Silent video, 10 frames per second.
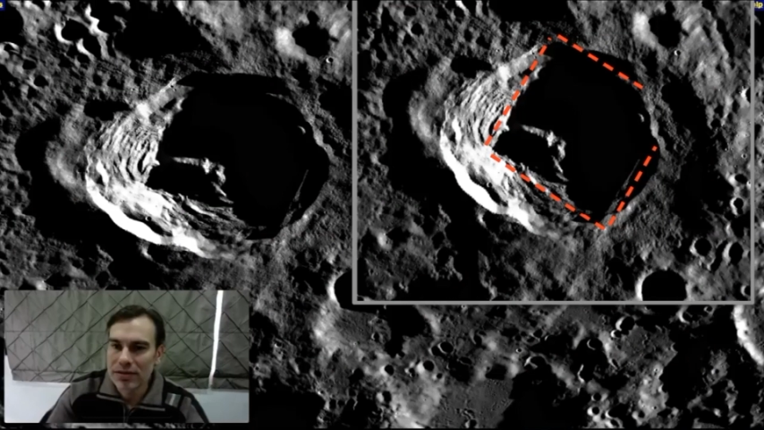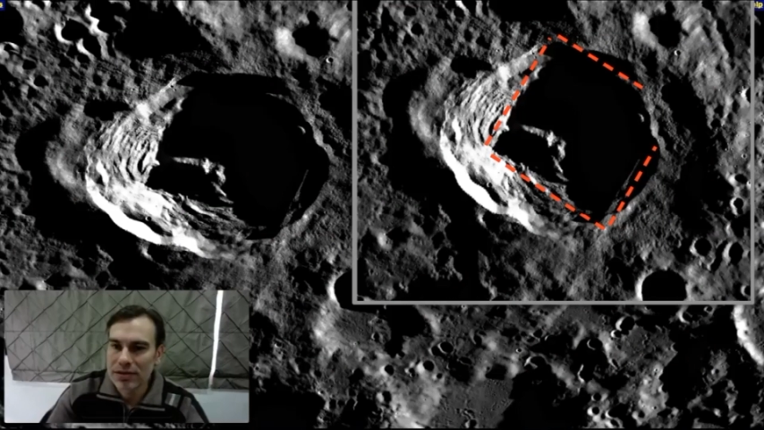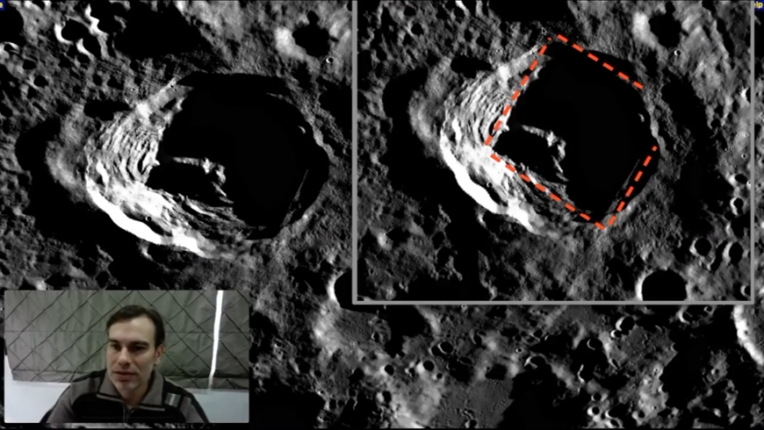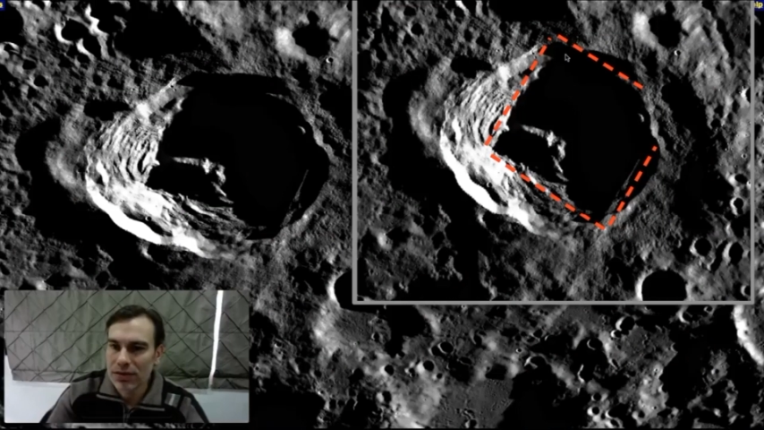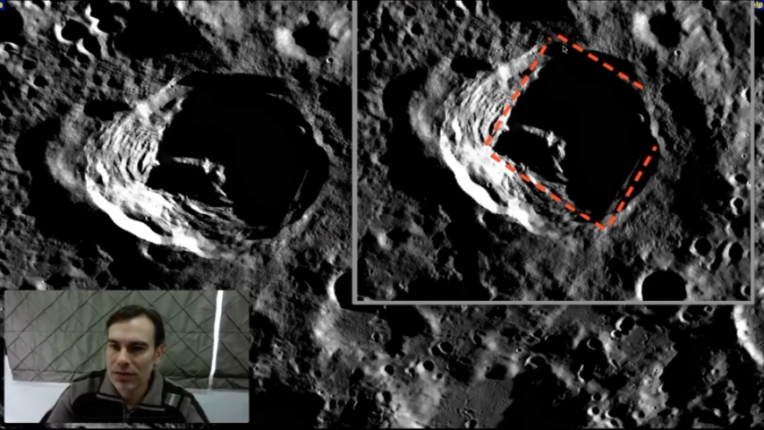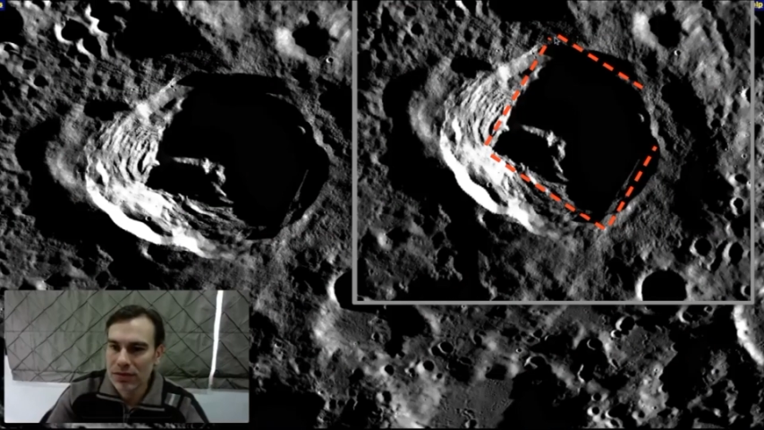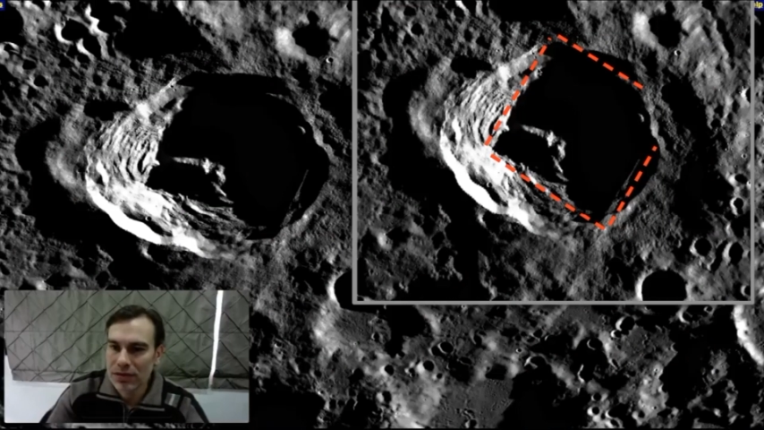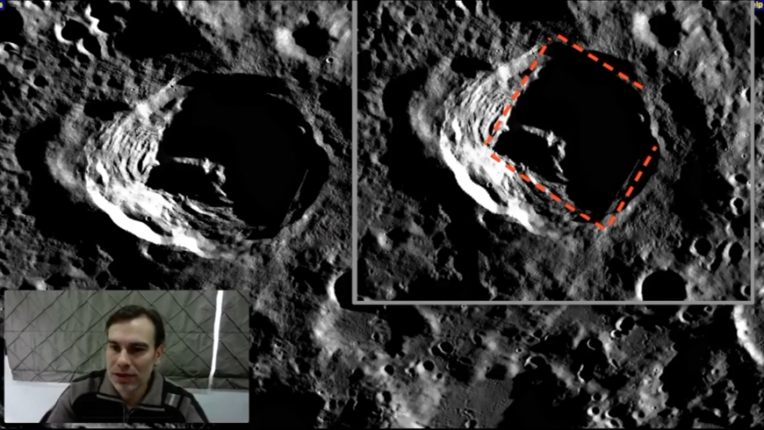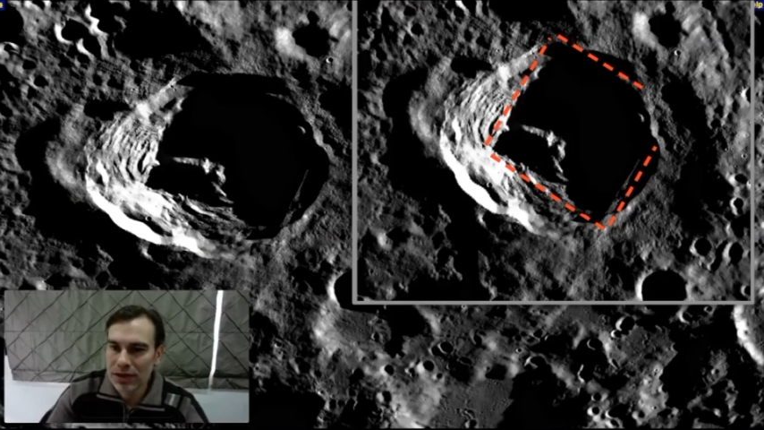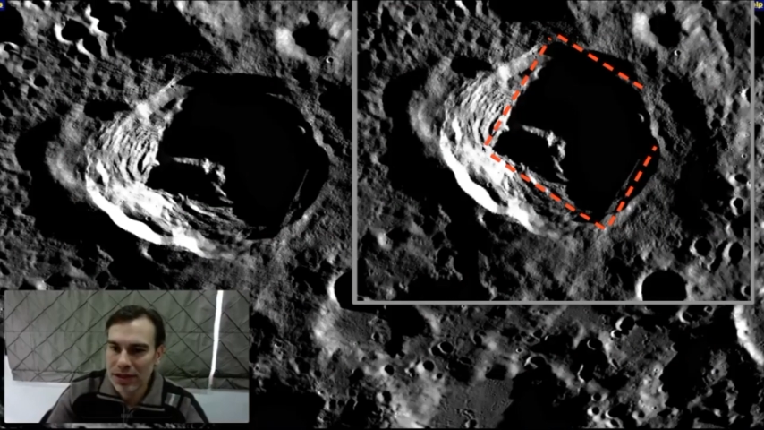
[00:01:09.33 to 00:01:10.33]
So
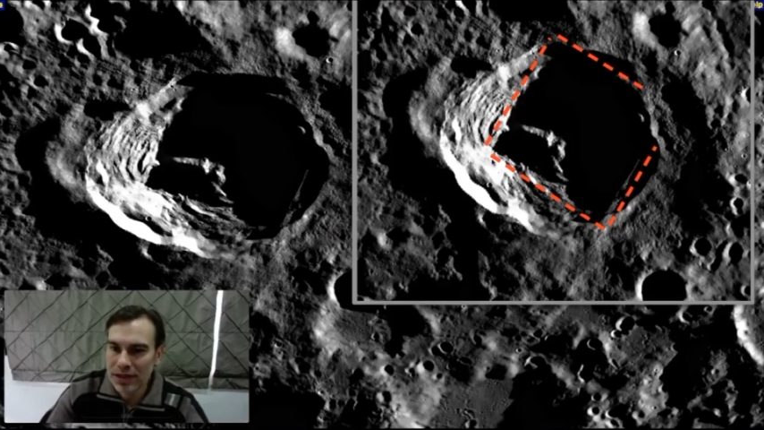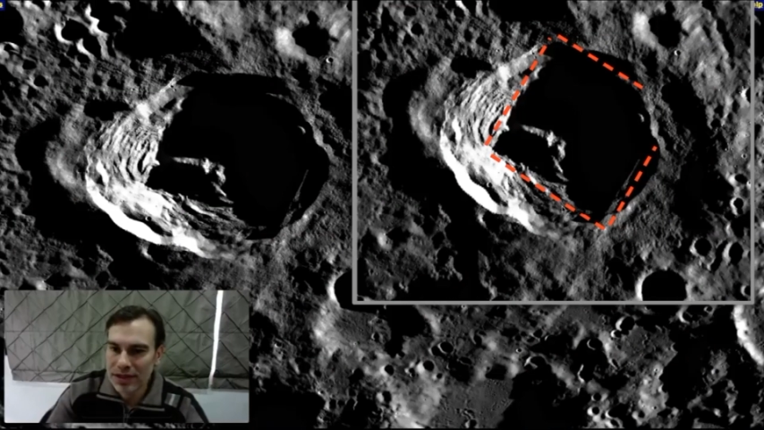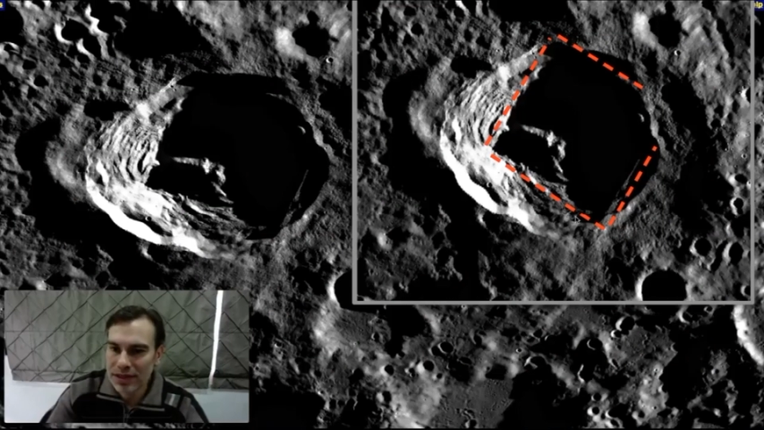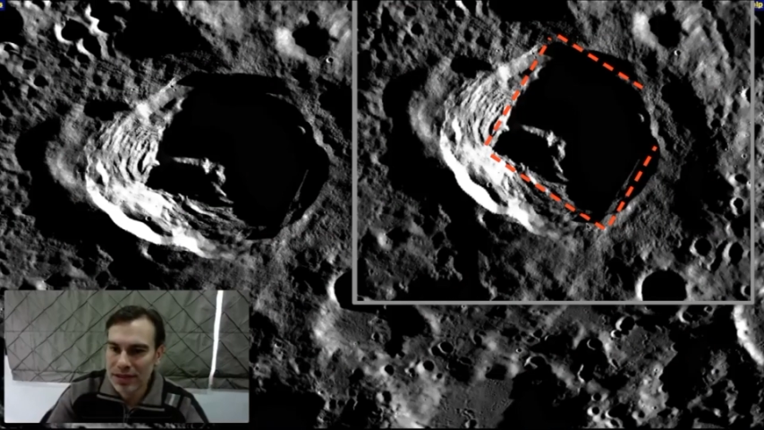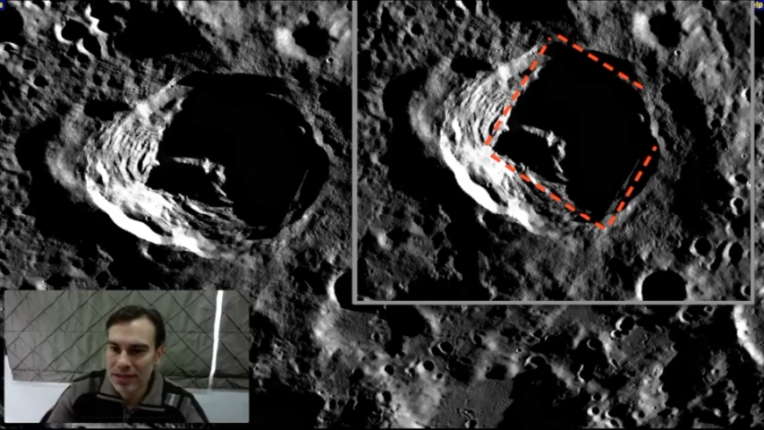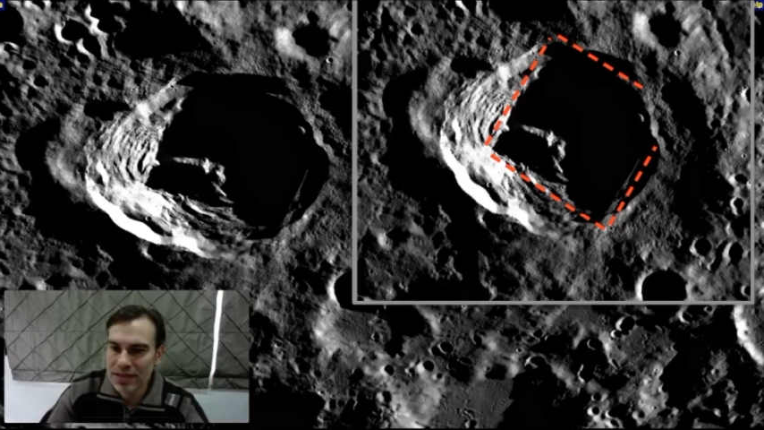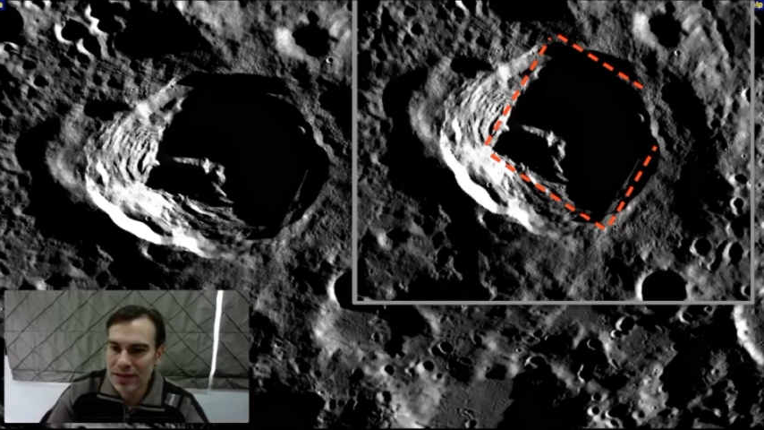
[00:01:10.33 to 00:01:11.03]
look at this. This is